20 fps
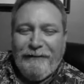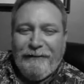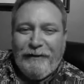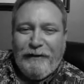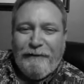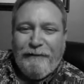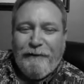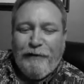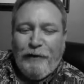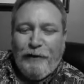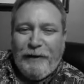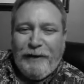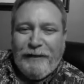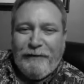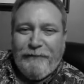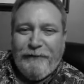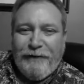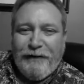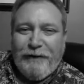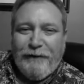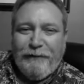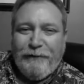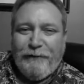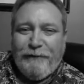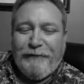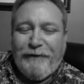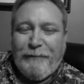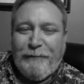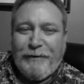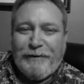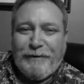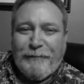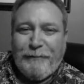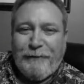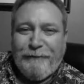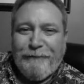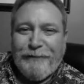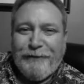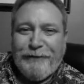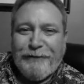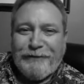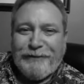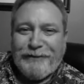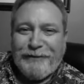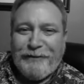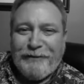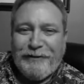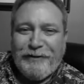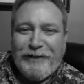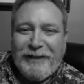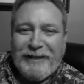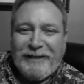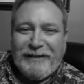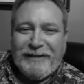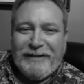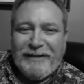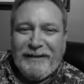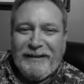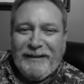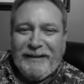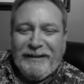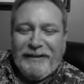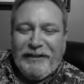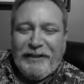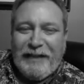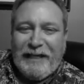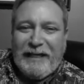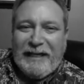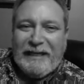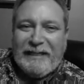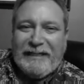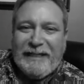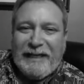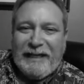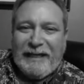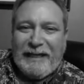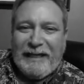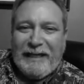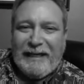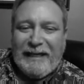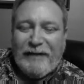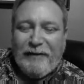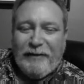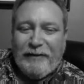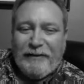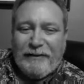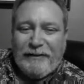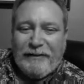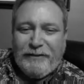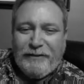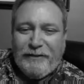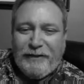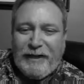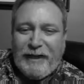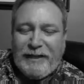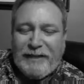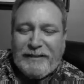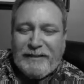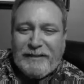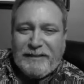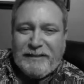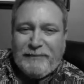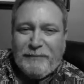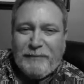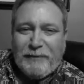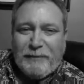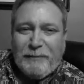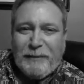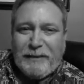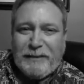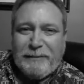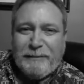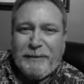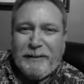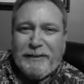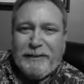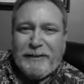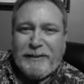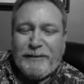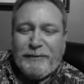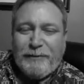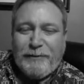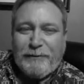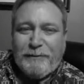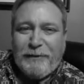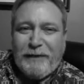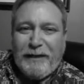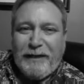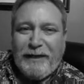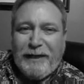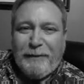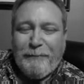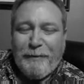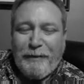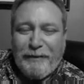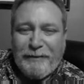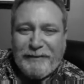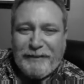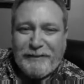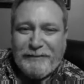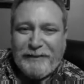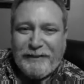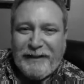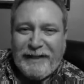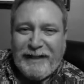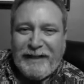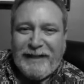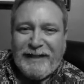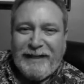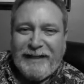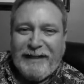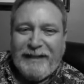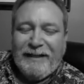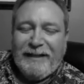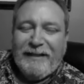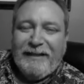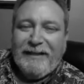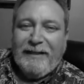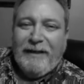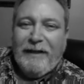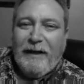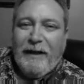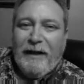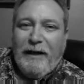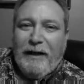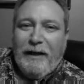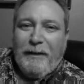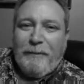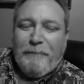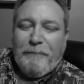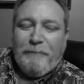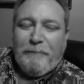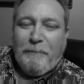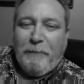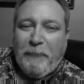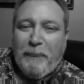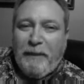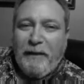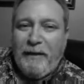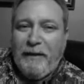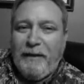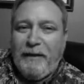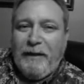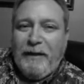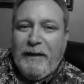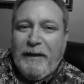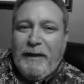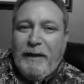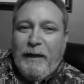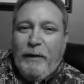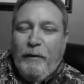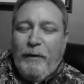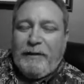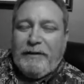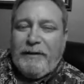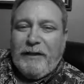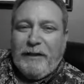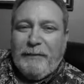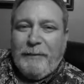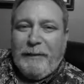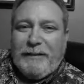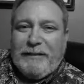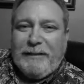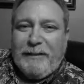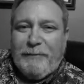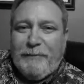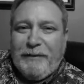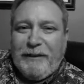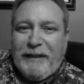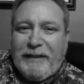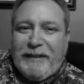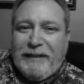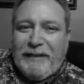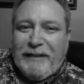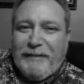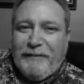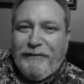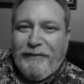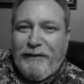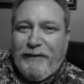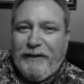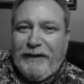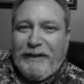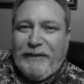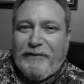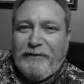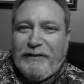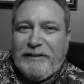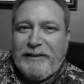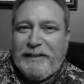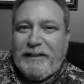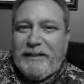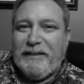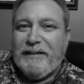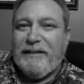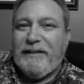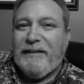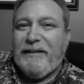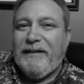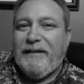a full-length video for 5 minutes on my phone, so you get it a day late, and I know that your guys' responsibility is to respond. I apologize for that. I want to talk about something I think is fairly interesting.